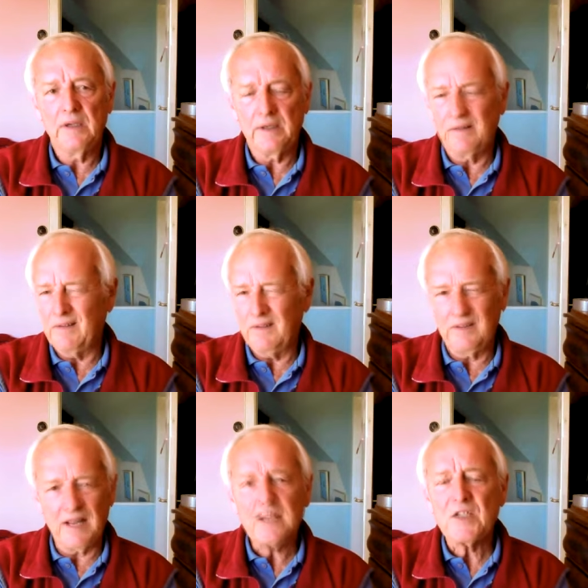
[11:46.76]
And
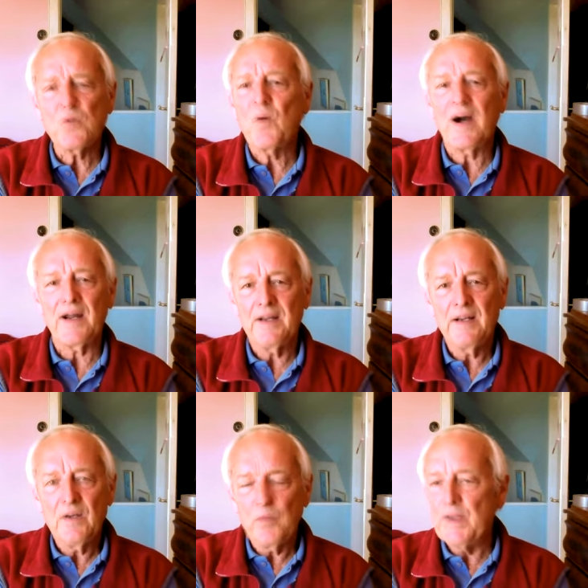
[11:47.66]
that's why
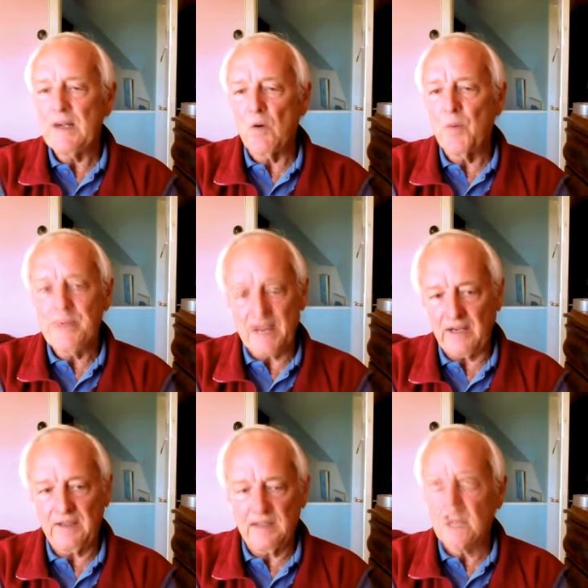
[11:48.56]
we
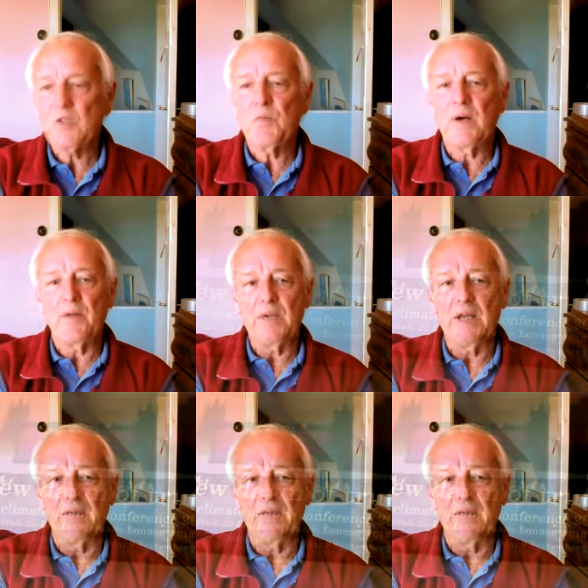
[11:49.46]
object. That's why we